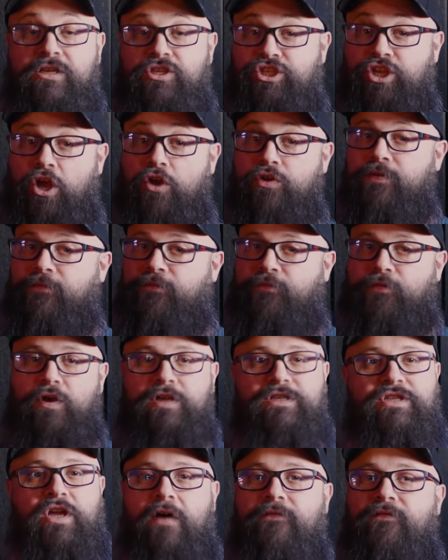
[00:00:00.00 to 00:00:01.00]
So the
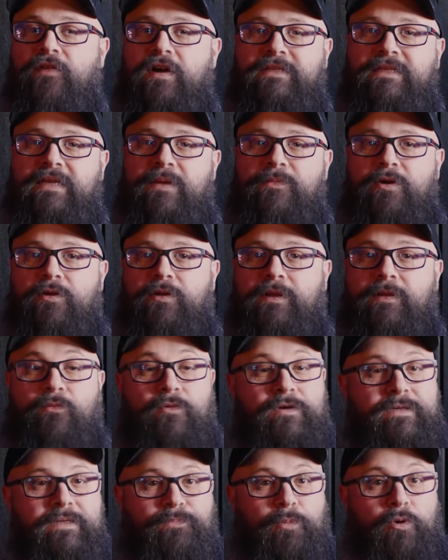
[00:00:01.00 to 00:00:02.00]
first Hi-Fi Summit
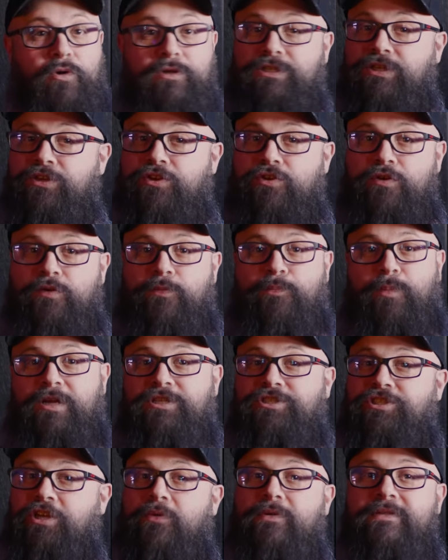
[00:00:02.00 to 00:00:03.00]
was brought to you
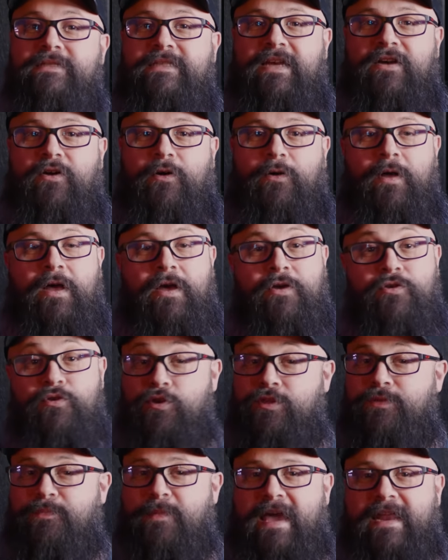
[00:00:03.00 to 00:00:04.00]
by Joe and Tell,
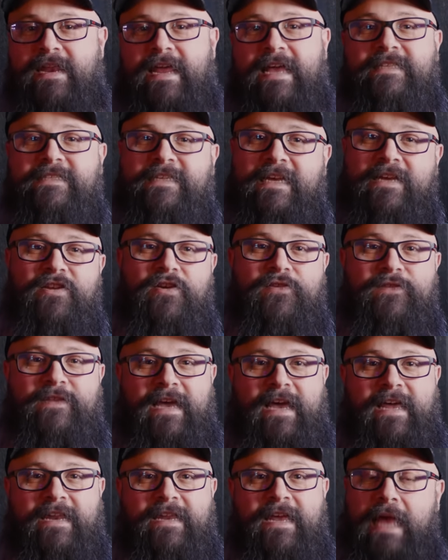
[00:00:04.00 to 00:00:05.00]
Youthman and Techno
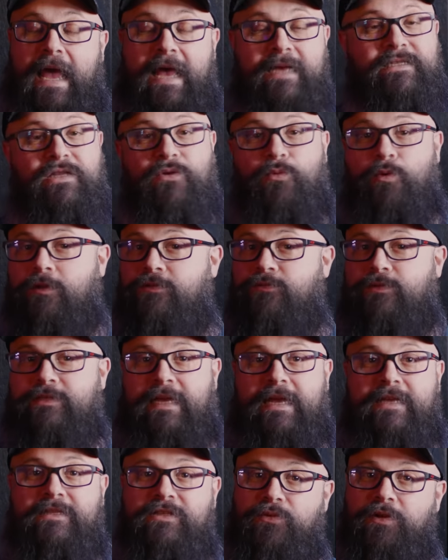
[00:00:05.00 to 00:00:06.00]
Dad. As the world
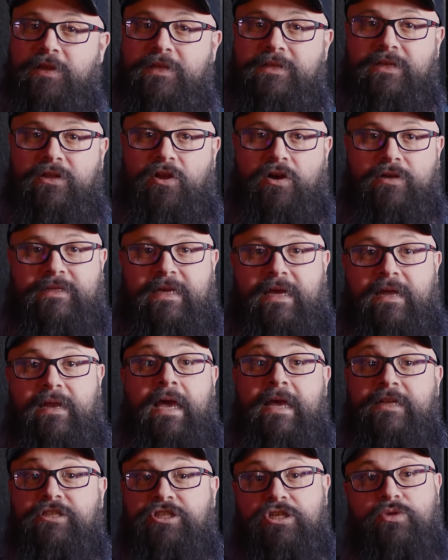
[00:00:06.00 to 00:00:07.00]
was entering into lockdown,
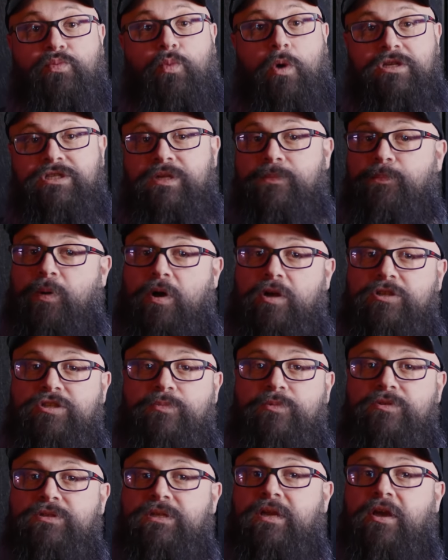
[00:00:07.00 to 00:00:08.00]
it just wasn't
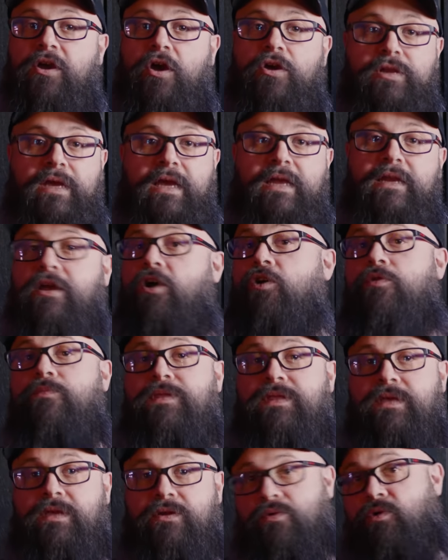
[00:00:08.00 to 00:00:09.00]
possible to go to any home
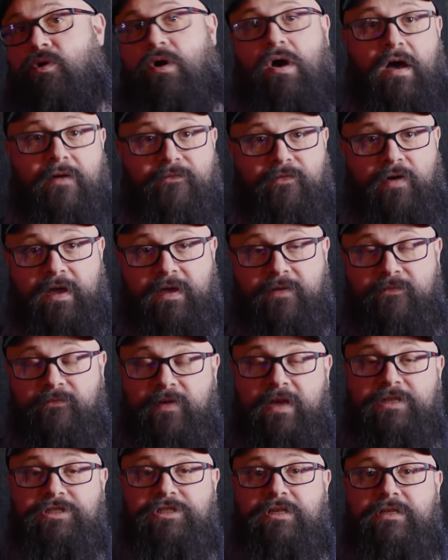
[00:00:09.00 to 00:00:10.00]
theater or hi-fi
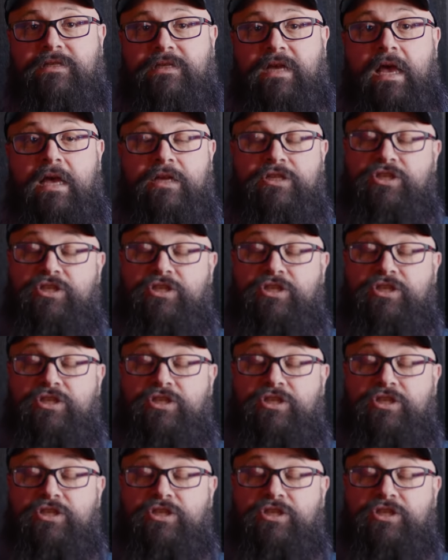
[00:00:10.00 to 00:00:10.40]
conventions.